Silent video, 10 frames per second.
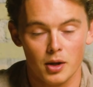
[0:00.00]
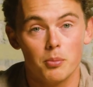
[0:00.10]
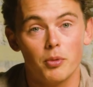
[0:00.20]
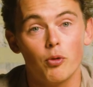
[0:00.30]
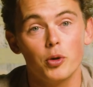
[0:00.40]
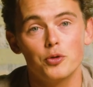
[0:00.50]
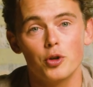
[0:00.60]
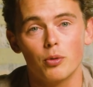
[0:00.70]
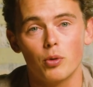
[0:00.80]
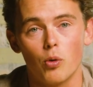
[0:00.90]
Before you
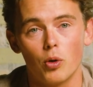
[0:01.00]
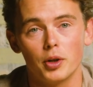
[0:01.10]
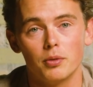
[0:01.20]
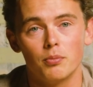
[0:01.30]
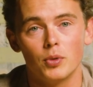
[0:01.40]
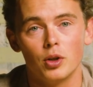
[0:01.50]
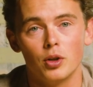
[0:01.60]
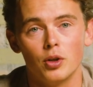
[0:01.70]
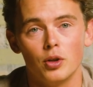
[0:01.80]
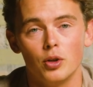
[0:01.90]
start a recording,
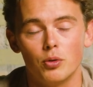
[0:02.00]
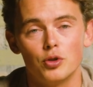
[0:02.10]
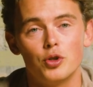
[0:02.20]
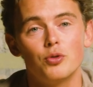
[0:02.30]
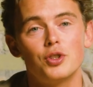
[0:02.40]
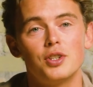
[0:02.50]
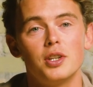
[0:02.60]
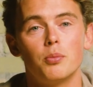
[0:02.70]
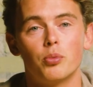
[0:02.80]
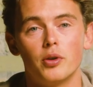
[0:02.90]
you can choose to see
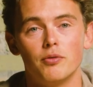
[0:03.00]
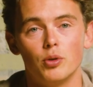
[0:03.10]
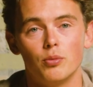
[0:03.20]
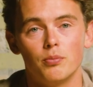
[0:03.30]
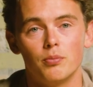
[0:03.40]
the preview.